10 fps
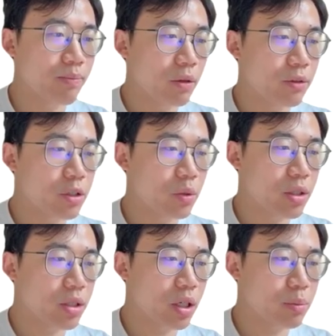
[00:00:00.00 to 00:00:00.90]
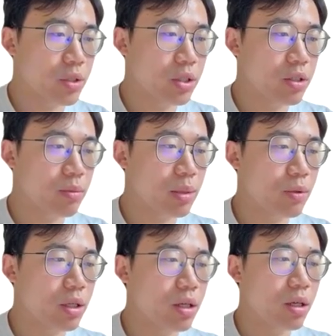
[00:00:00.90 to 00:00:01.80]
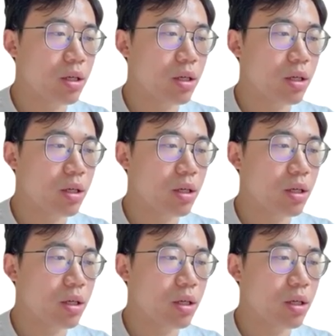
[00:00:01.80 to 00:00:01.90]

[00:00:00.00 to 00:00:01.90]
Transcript: The first one is called procedure memory.